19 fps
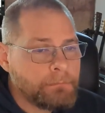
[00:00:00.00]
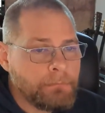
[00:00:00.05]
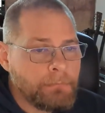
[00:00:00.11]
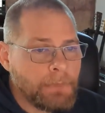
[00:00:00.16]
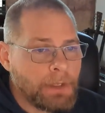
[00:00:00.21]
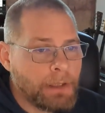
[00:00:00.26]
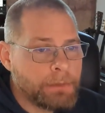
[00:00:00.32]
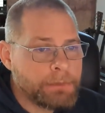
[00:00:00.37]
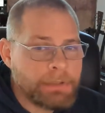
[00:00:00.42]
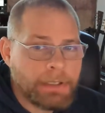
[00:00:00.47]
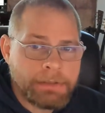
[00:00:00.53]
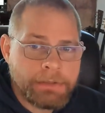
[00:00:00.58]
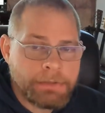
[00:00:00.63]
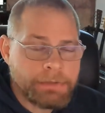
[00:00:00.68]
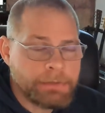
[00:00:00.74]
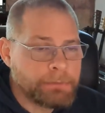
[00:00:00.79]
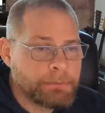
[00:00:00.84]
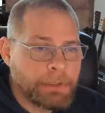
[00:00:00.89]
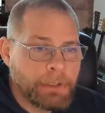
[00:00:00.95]
it's not
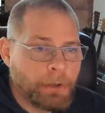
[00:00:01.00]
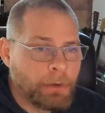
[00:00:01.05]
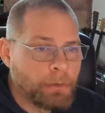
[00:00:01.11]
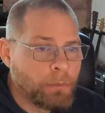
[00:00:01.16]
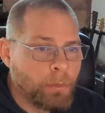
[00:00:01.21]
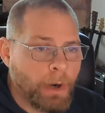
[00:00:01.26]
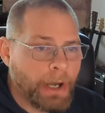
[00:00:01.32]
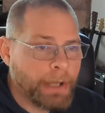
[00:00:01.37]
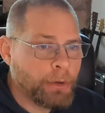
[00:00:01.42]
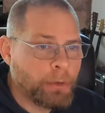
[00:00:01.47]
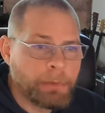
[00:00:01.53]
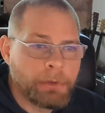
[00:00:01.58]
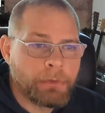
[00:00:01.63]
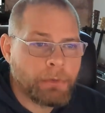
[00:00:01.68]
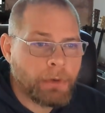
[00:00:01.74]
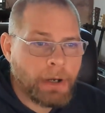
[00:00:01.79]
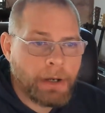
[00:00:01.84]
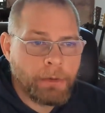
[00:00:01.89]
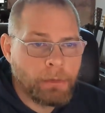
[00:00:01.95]
just, you know, wide open
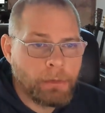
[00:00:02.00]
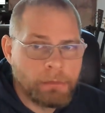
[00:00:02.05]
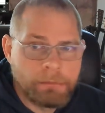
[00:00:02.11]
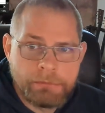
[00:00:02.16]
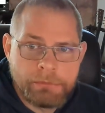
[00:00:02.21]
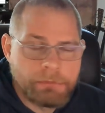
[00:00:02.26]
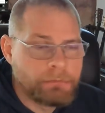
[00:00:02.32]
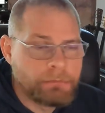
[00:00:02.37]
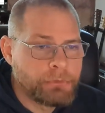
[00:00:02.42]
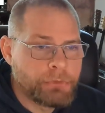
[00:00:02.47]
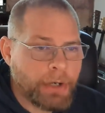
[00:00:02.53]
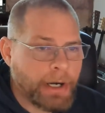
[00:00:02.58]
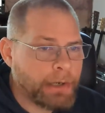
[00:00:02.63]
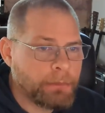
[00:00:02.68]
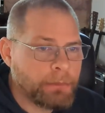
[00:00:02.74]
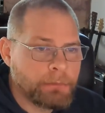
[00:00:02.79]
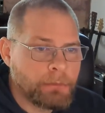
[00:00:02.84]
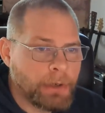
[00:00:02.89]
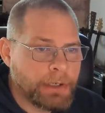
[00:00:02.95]
throttle, drag
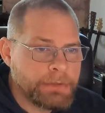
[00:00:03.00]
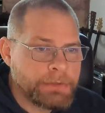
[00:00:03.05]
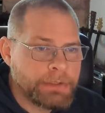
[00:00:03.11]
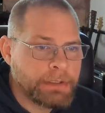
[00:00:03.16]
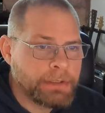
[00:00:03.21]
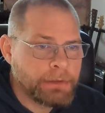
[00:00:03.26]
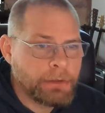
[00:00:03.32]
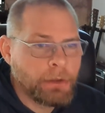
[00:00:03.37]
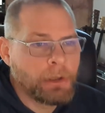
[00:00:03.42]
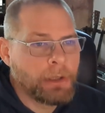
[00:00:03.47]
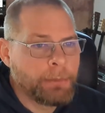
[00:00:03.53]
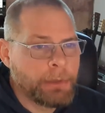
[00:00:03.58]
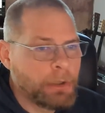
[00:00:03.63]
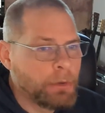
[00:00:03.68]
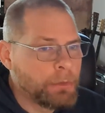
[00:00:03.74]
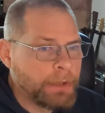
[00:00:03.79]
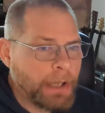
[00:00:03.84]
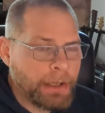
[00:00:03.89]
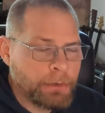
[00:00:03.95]
racing. Let me go
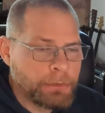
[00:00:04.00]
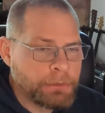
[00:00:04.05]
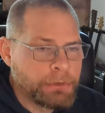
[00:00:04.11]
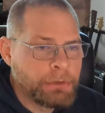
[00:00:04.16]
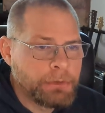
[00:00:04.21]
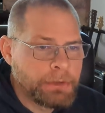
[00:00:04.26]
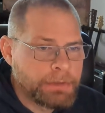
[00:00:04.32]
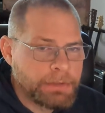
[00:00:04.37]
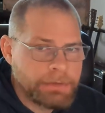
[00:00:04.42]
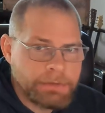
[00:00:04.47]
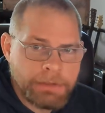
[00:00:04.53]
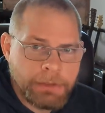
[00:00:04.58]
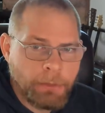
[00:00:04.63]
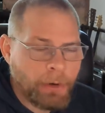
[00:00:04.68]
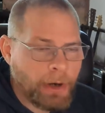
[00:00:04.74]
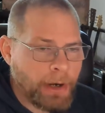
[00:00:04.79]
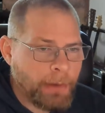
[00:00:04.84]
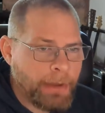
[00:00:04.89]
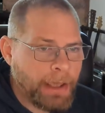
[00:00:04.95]
dyno tune it to see
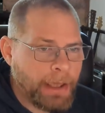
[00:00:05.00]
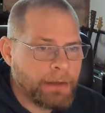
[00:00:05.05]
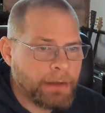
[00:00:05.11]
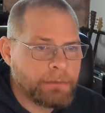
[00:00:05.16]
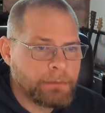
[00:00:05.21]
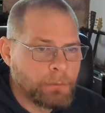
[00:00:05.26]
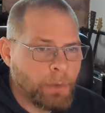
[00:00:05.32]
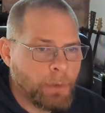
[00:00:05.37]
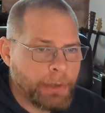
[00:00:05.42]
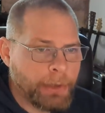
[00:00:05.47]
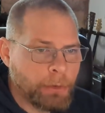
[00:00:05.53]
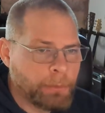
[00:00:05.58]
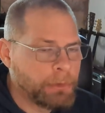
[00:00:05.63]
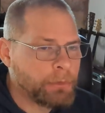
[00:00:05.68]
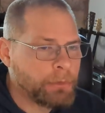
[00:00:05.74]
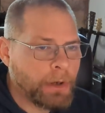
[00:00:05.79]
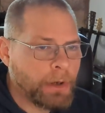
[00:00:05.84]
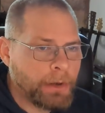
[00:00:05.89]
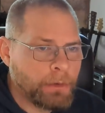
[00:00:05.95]
where I'm at. Wide open
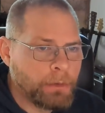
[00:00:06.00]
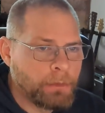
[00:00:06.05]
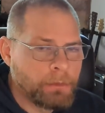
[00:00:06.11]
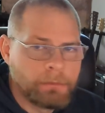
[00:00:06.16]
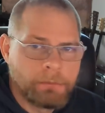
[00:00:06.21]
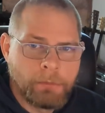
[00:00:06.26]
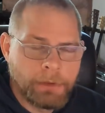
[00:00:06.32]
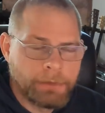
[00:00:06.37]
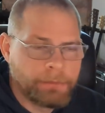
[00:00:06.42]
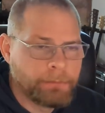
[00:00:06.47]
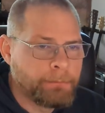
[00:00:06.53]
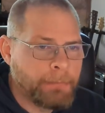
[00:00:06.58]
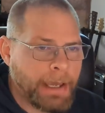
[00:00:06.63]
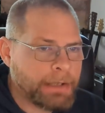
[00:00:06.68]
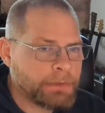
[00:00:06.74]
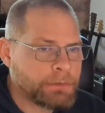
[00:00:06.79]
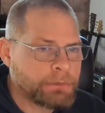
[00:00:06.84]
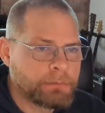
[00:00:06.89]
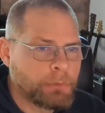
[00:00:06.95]
throttle with
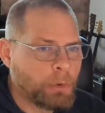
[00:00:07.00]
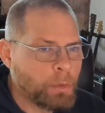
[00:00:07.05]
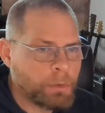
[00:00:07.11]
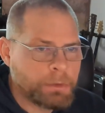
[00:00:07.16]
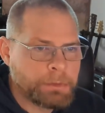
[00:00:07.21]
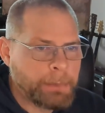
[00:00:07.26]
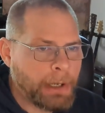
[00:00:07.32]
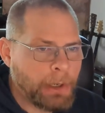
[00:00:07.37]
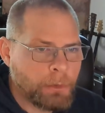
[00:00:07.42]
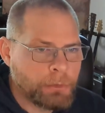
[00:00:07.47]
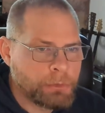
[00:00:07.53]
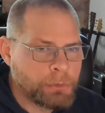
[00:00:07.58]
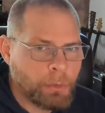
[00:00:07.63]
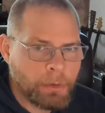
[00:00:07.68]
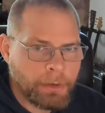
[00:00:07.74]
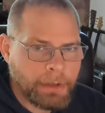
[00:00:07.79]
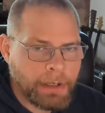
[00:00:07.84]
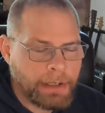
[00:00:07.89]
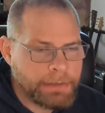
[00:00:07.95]
max horsepower,
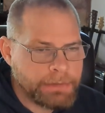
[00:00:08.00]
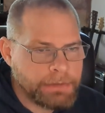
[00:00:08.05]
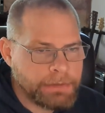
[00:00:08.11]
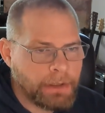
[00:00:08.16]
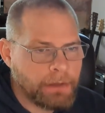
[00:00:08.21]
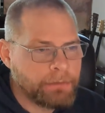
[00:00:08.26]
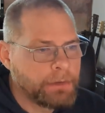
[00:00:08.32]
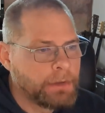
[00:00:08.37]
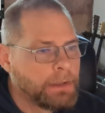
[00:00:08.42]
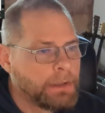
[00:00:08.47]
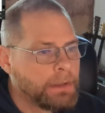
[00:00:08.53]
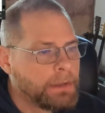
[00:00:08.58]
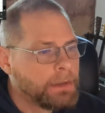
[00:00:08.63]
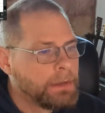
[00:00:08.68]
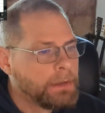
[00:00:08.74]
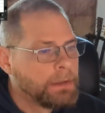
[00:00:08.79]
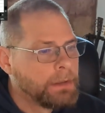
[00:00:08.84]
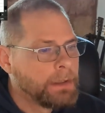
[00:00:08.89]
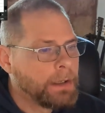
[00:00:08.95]
torque kind of stuff.
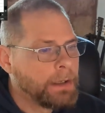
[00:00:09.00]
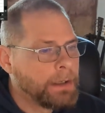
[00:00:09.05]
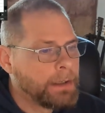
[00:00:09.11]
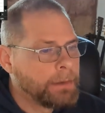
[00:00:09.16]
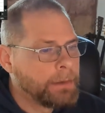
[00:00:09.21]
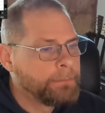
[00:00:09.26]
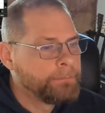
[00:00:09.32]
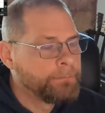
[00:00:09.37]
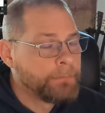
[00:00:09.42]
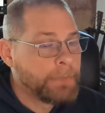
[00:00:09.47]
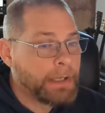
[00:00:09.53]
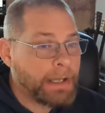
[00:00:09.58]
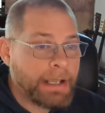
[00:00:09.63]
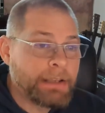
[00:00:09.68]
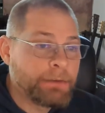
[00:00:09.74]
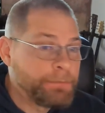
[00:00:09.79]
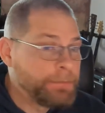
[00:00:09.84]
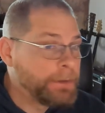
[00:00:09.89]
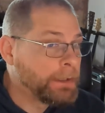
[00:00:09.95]
And I
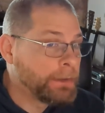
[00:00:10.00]
can feel it